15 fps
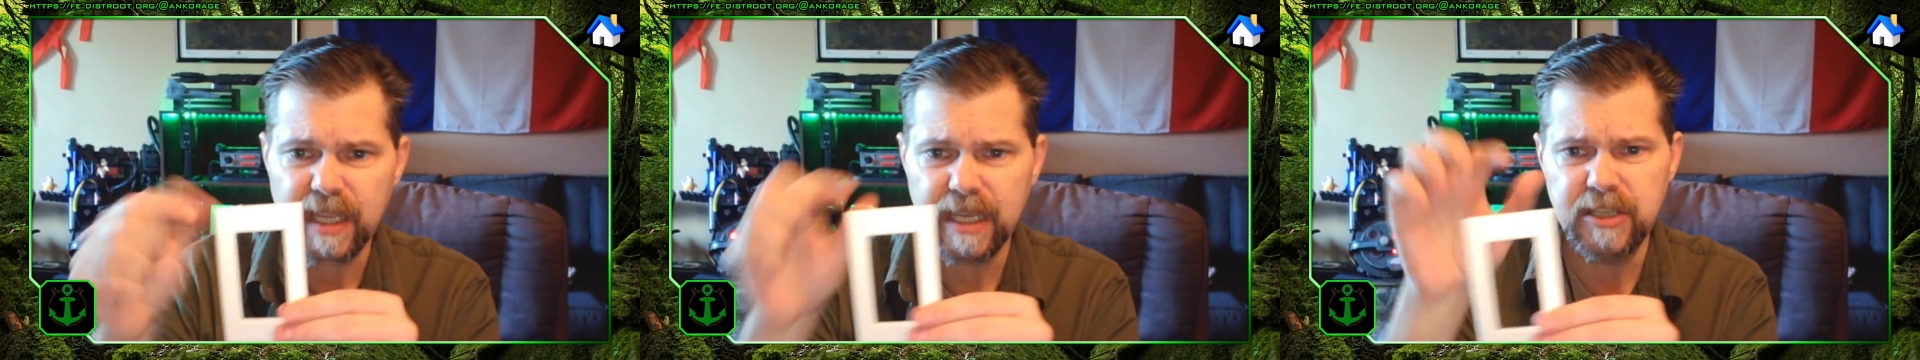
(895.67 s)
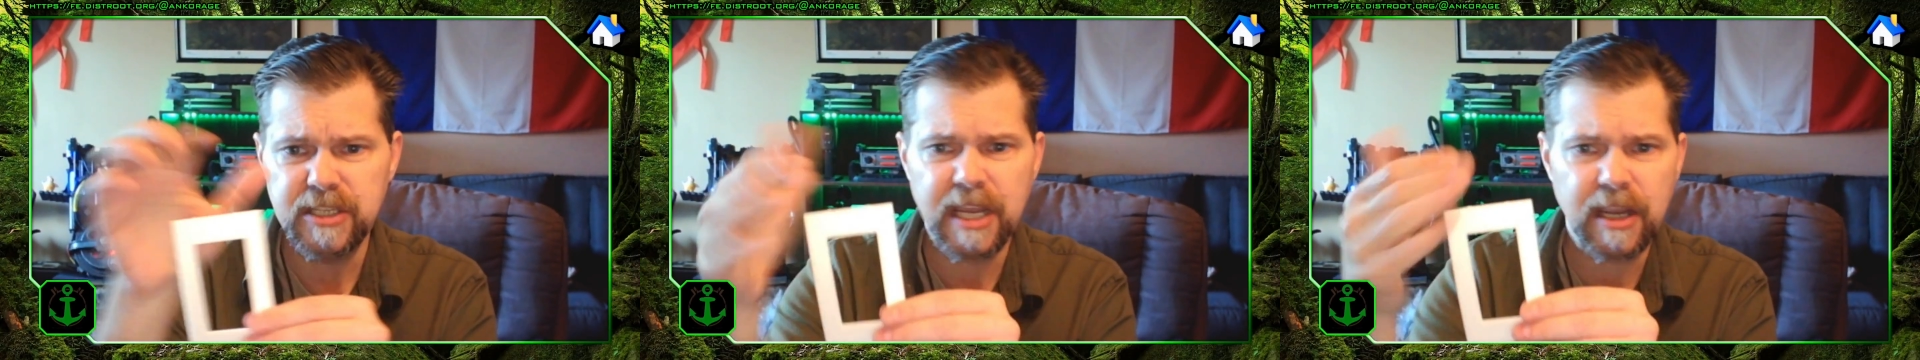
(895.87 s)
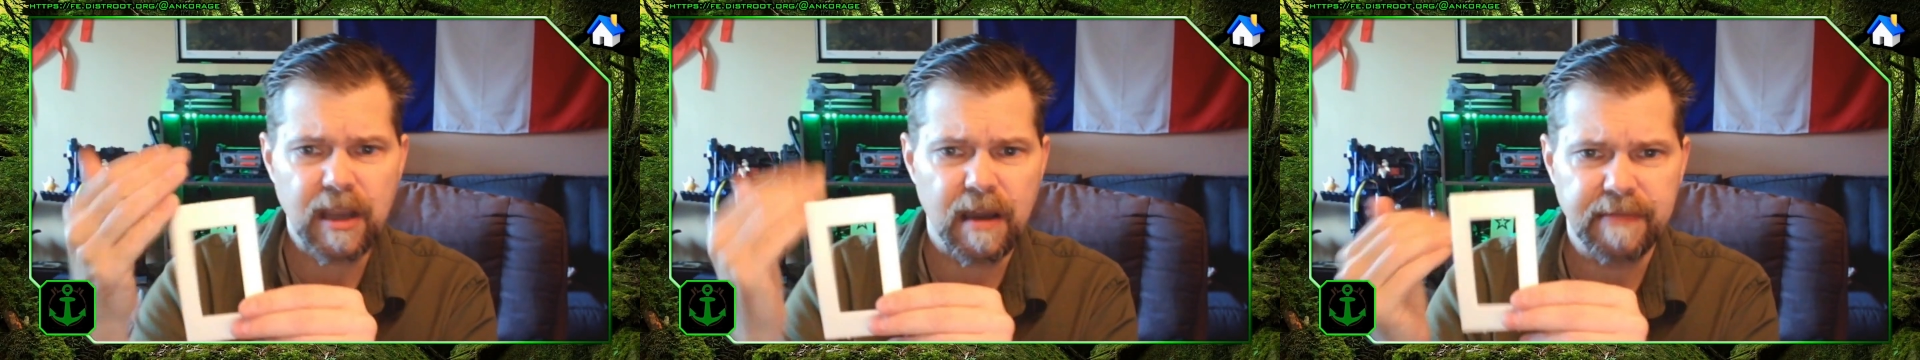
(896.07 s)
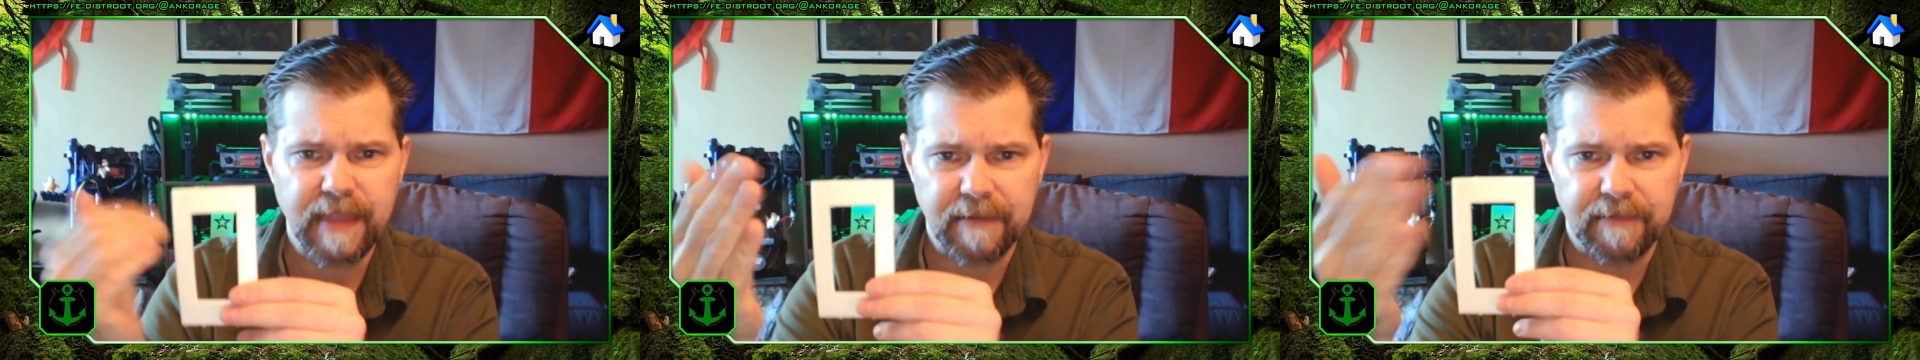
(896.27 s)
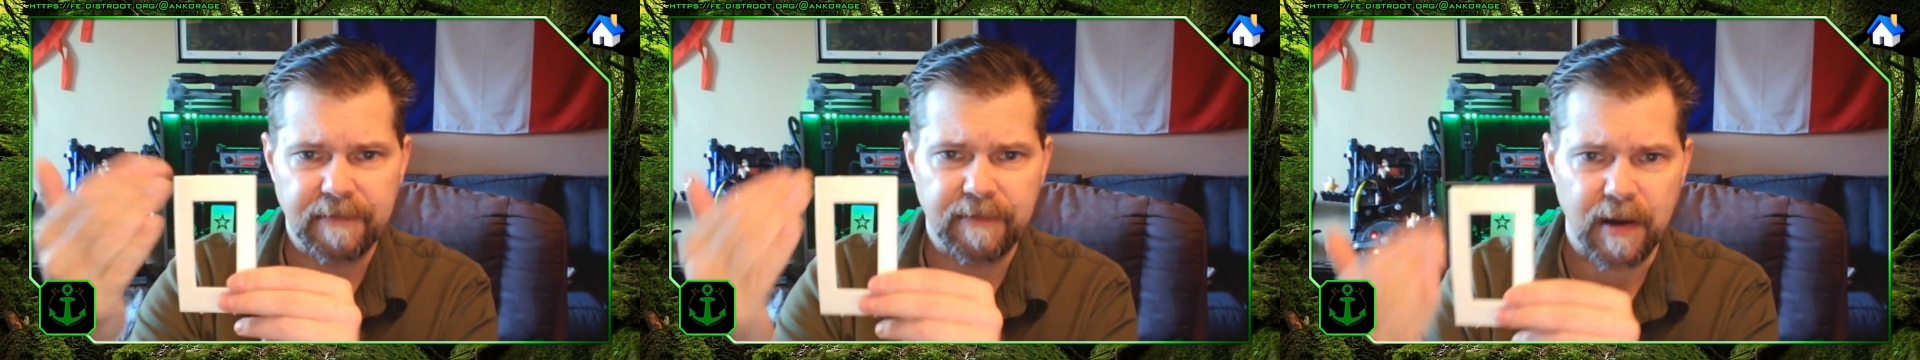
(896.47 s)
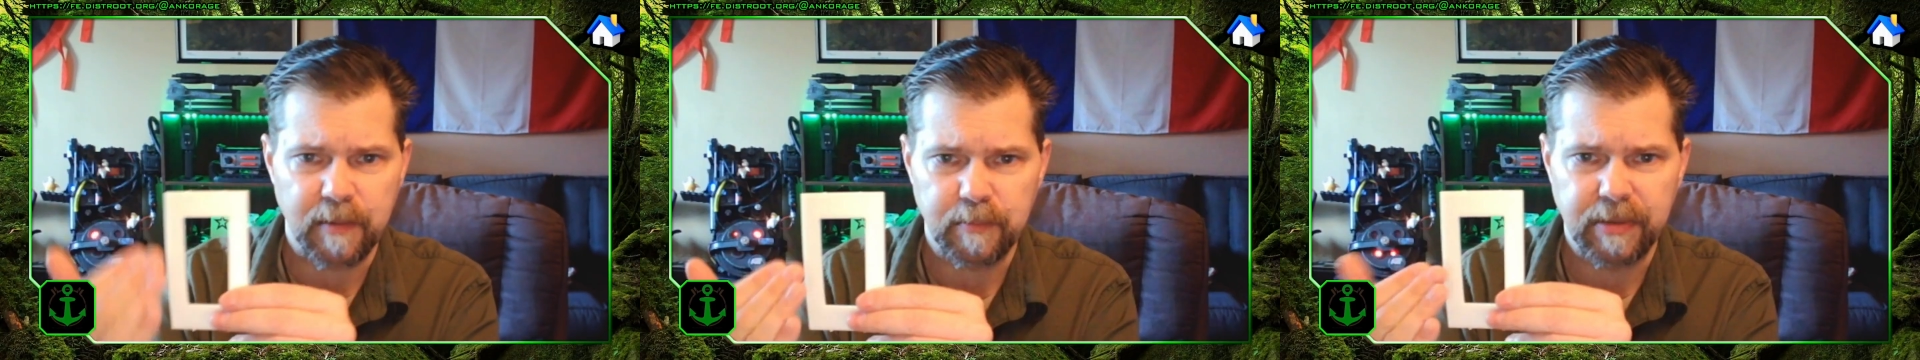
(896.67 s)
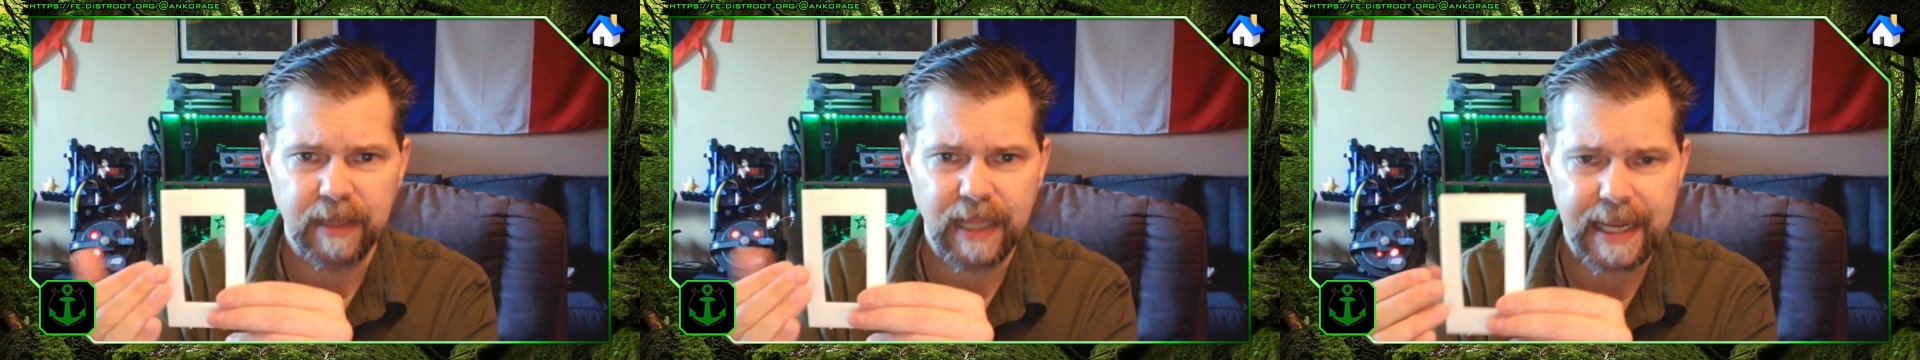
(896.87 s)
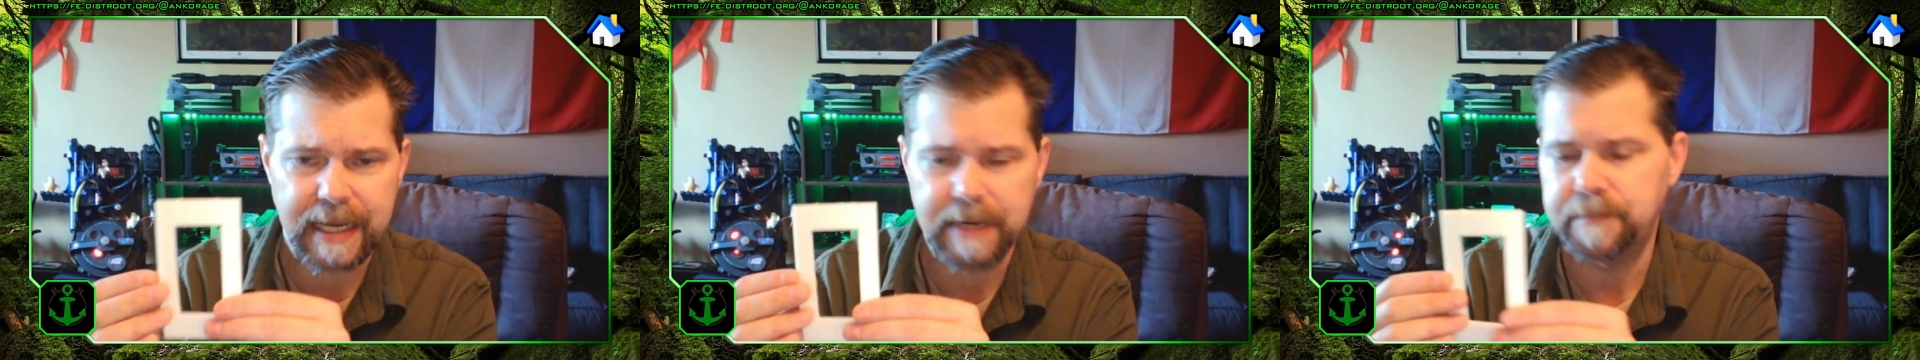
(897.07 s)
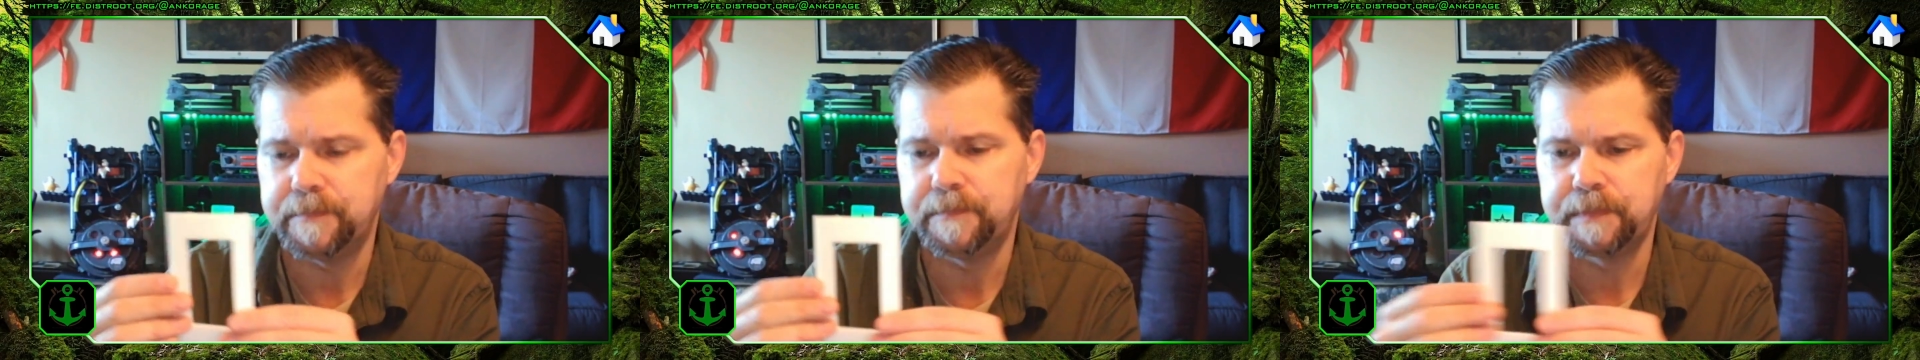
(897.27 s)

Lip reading: You take off that front plate,